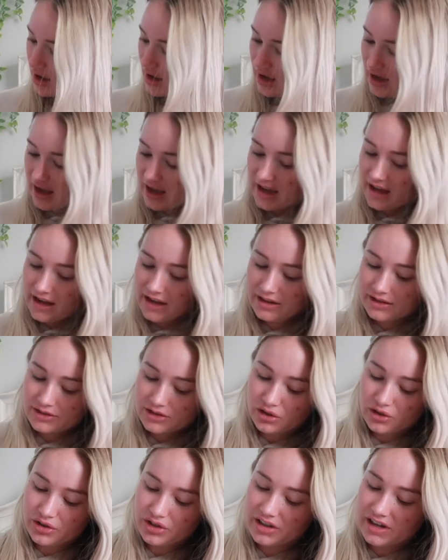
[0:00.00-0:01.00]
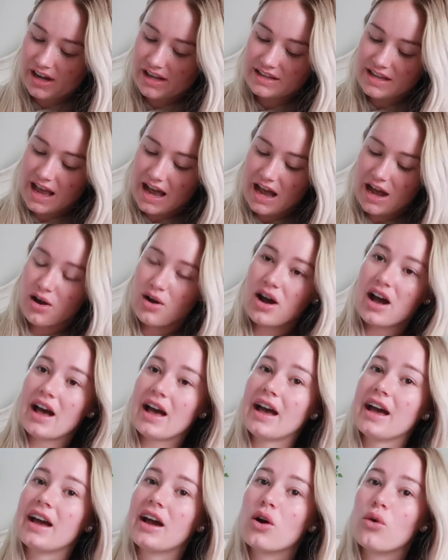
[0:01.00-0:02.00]
I told you guys how
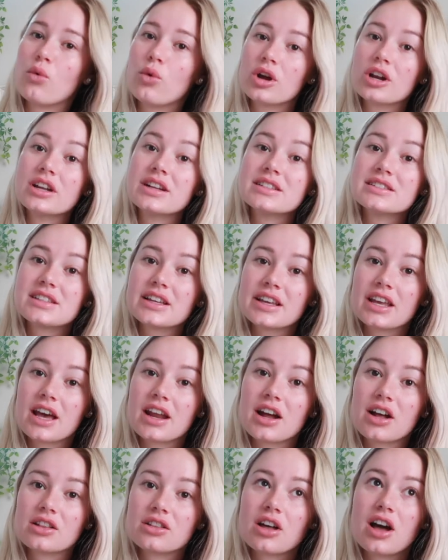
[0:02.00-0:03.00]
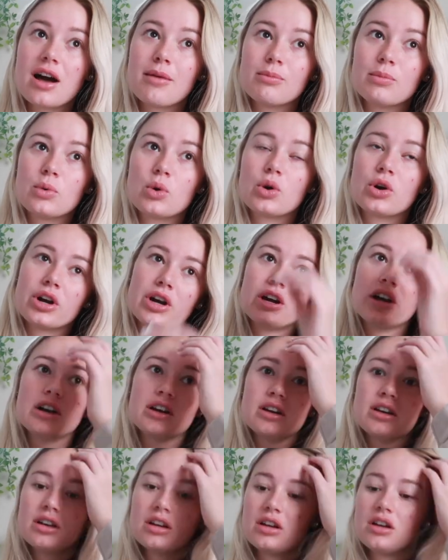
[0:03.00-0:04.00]
I wanted to get a lot
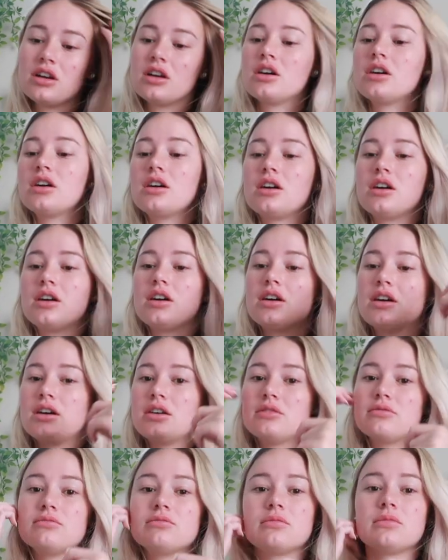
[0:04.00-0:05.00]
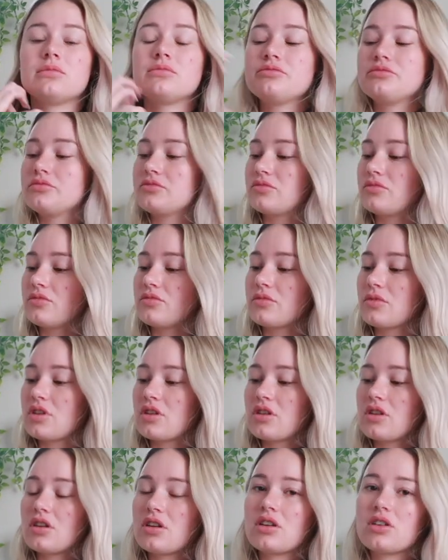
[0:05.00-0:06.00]
more, um,
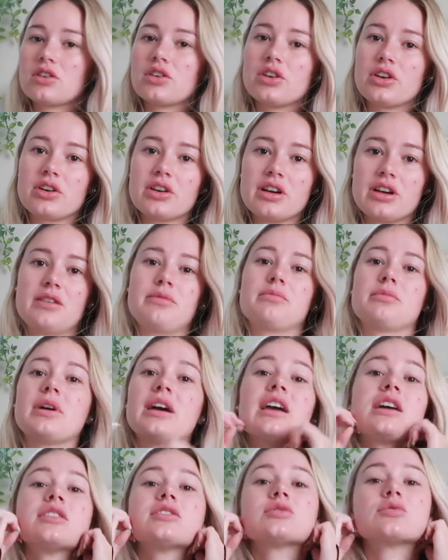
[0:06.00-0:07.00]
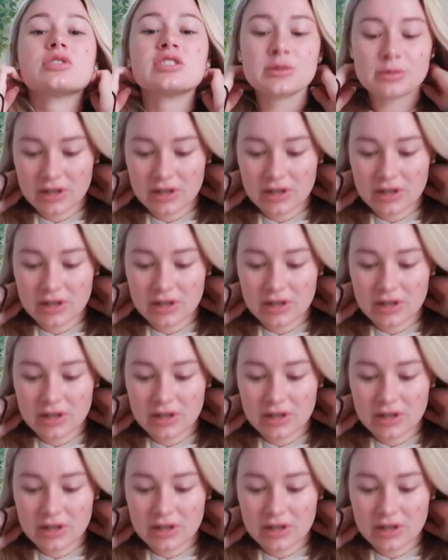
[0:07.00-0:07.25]
you know what, my hair's really